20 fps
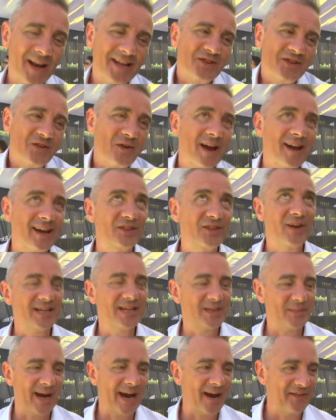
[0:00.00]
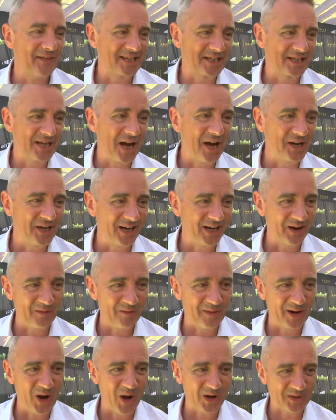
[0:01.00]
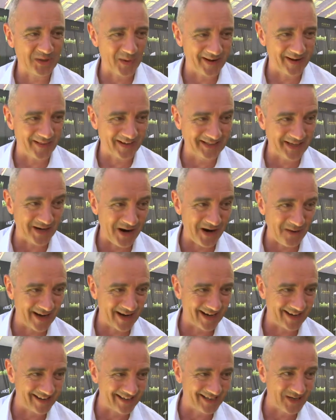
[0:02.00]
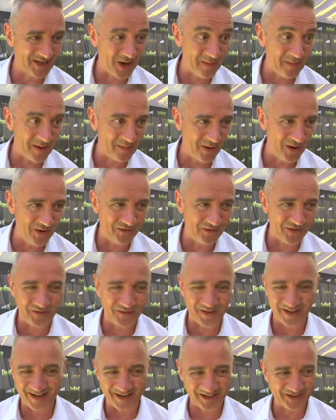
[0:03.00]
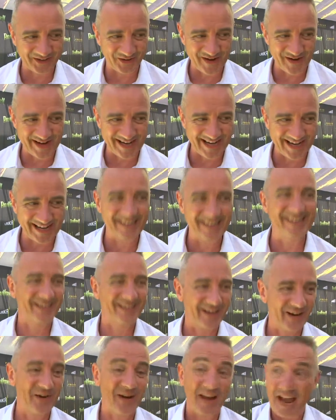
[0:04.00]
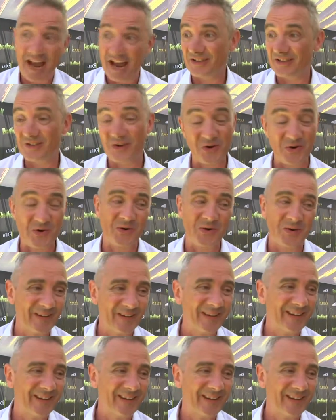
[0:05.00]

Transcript: Well, it's great. It's great to be out in the sun, you know, been locked away in the dark making this zombie movie for the last three years. So, yeah, it's cool.